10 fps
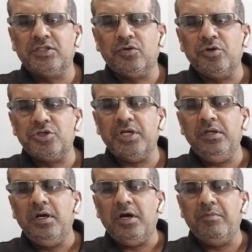The
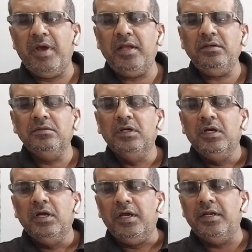question, a man
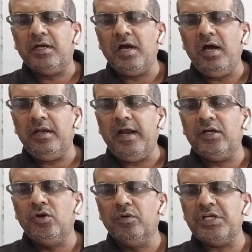in a car
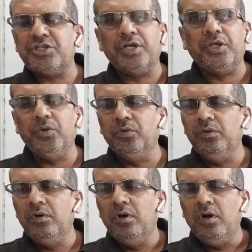at location
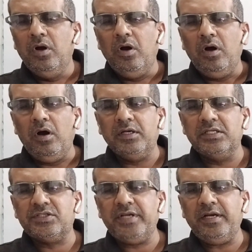Q on a
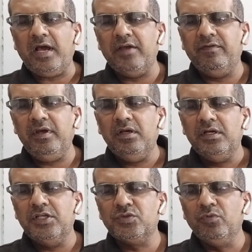state highway
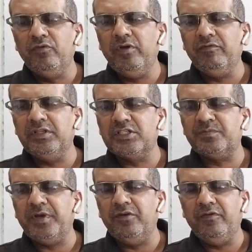is moving with
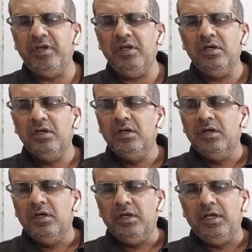speed V.
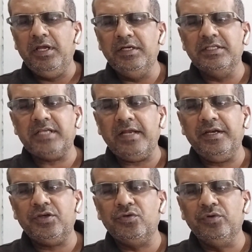He
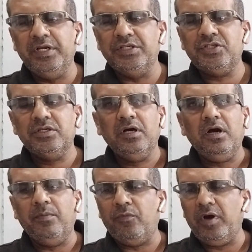decided to reach
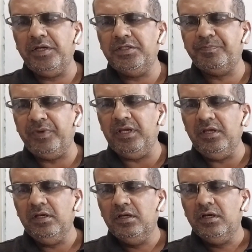a point P